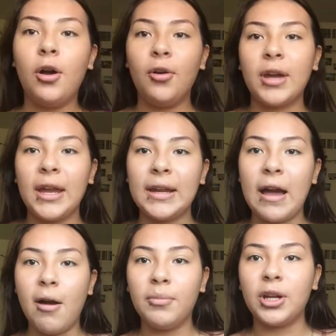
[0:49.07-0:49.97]
Okay,
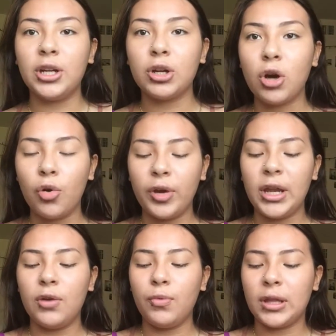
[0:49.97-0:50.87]
now I'm gonna go
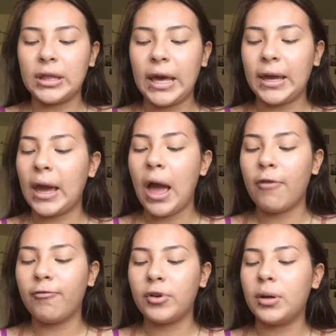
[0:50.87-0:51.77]
in with like
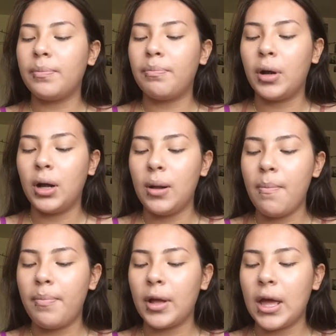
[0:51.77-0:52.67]
half a
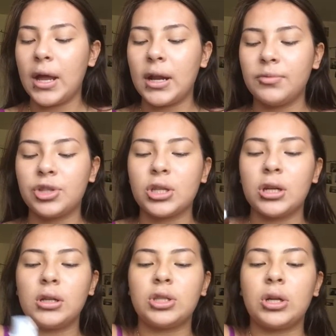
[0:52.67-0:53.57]
pump, and I'm just
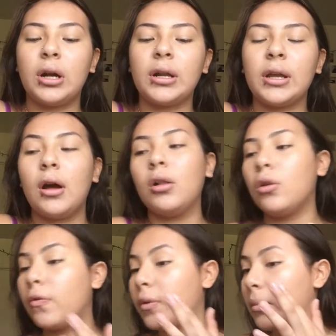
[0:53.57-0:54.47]
gonna dot it all
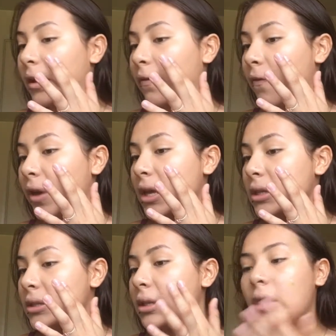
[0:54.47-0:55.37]
over my
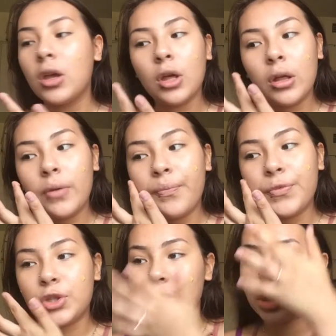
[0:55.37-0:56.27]
face
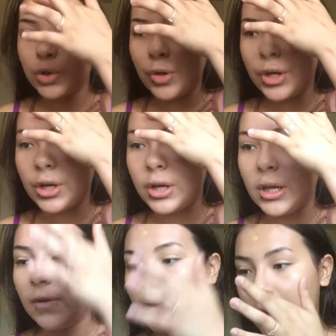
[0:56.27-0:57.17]
just so it could
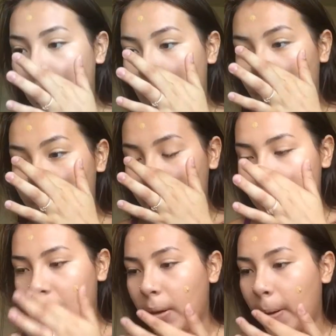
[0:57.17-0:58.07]
even out
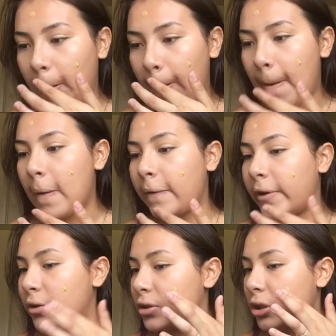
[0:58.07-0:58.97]
the
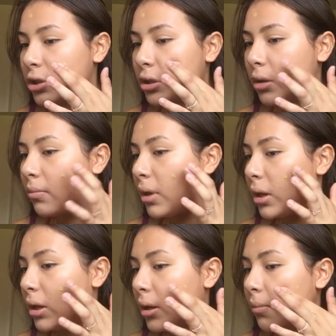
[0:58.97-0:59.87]
foundation and
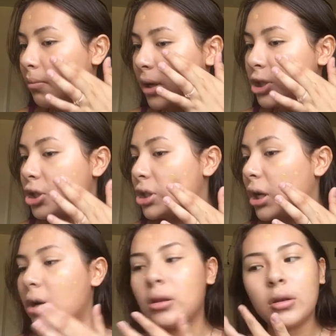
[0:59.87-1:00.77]
make it my
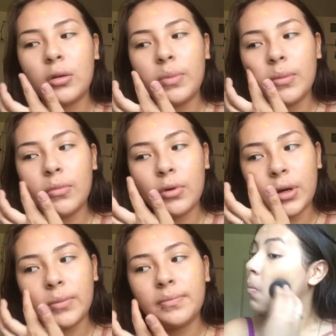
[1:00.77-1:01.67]
shade a little bit
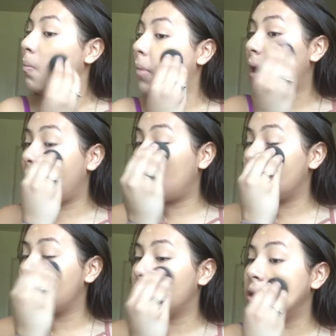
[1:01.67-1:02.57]
more.
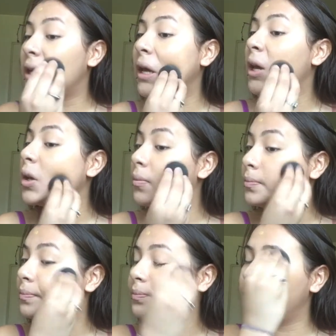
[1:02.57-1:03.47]
Man, today
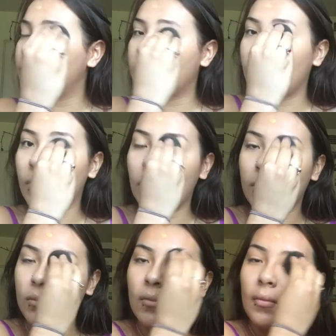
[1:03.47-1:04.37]

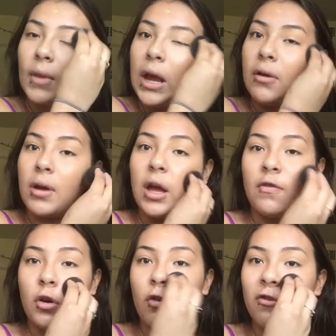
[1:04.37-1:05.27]
I don't have
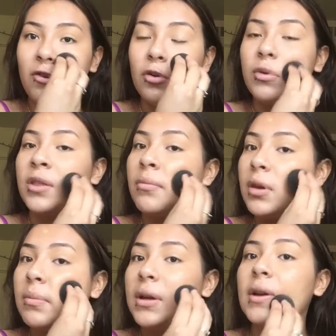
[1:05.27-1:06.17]
no food with
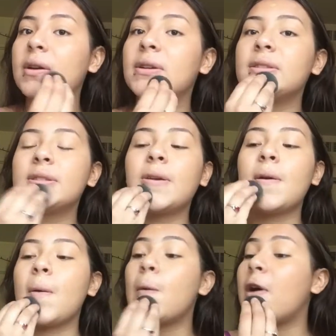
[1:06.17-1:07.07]
me because,
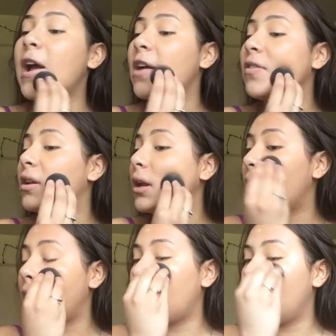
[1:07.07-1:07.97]
well, I haven't ate
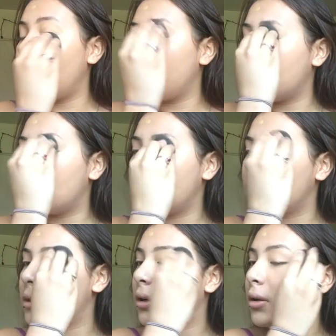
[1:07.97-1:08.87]
at all
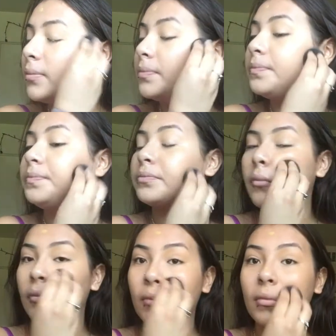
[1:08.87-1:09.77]
because I'm
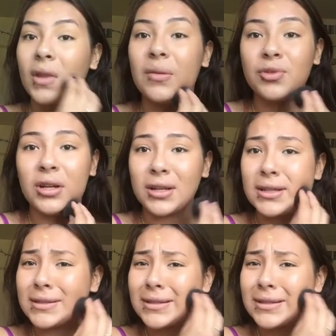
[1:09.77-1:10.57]
trying to get